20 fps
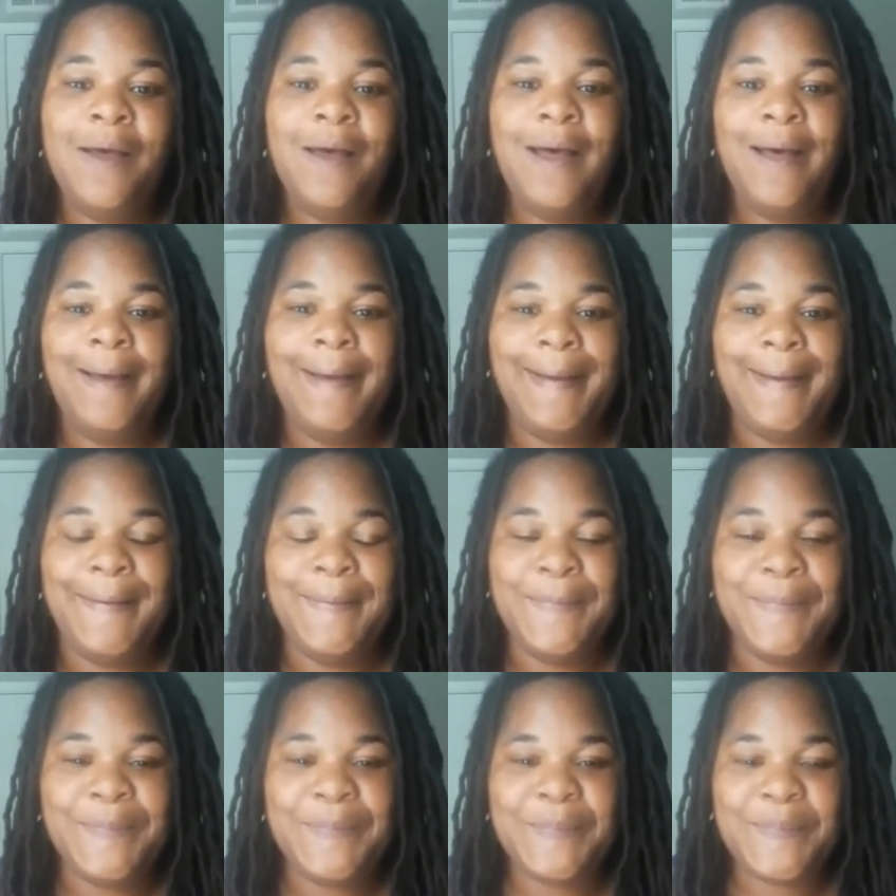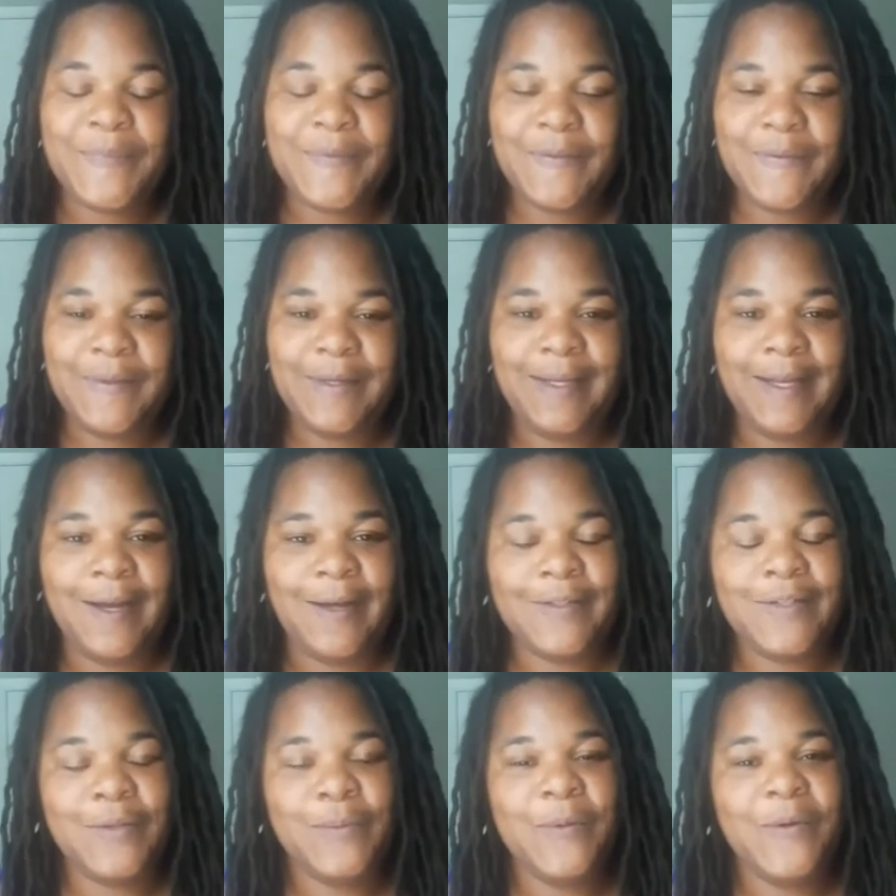
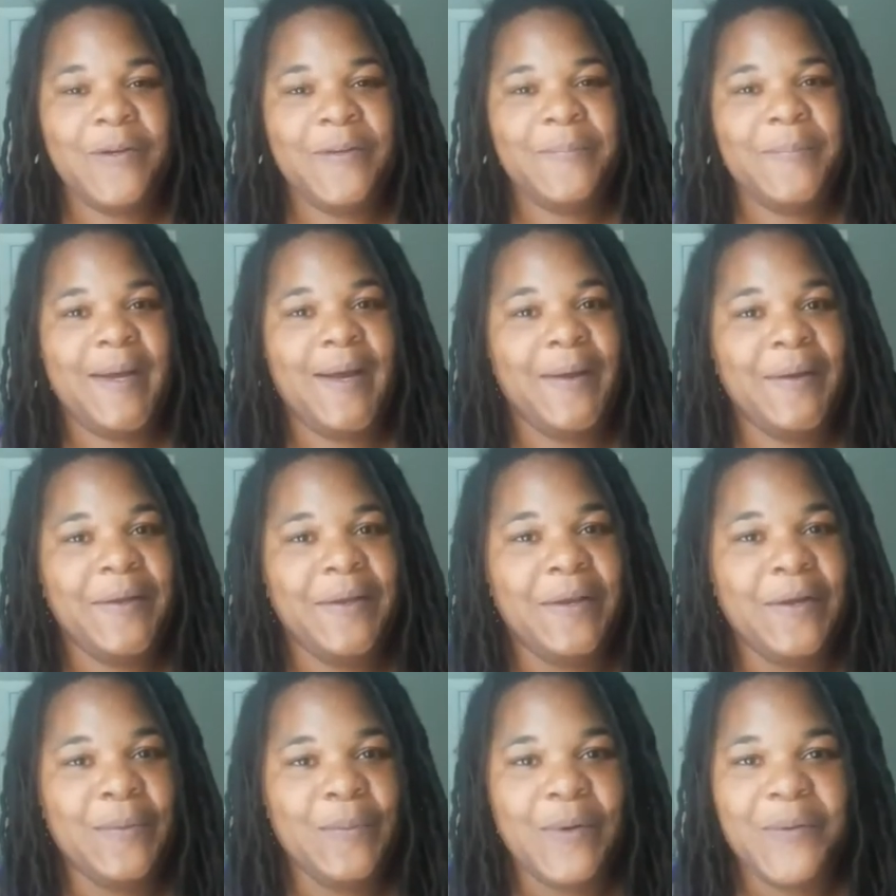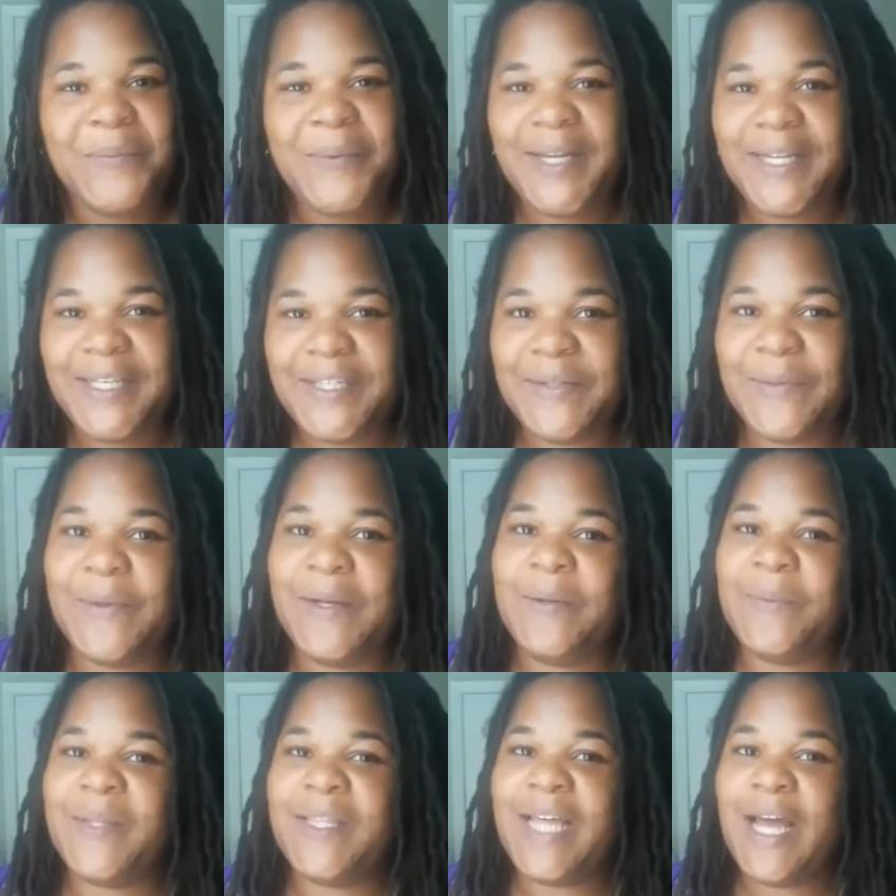y'all so worried about, you know, what we
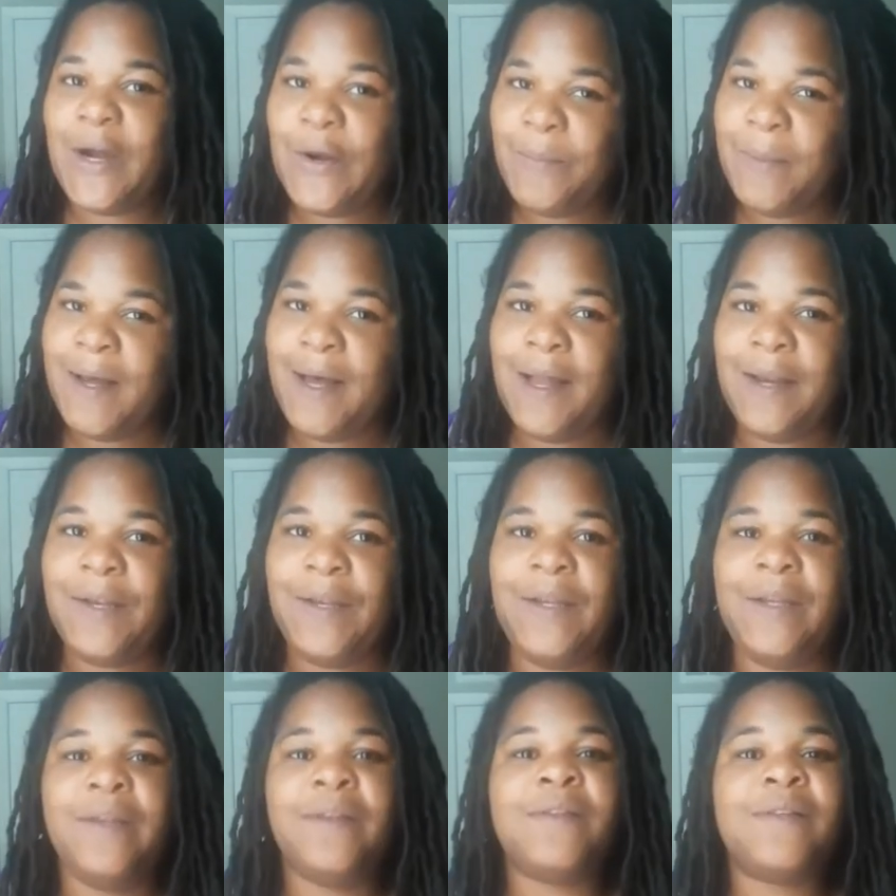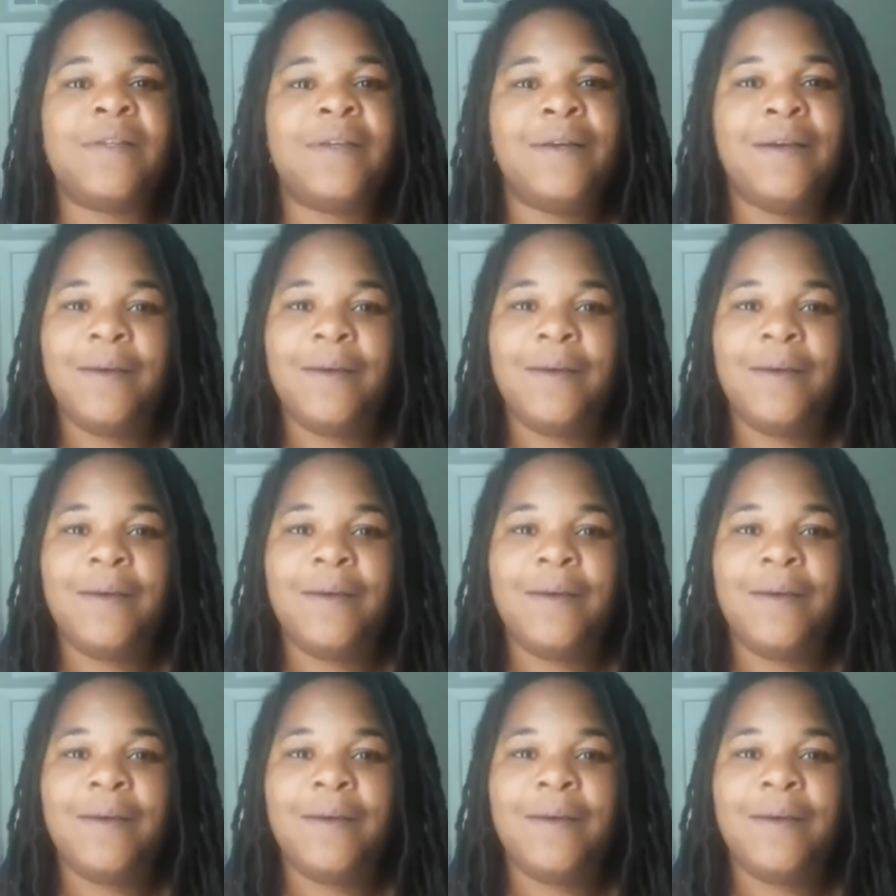doing with our bodies.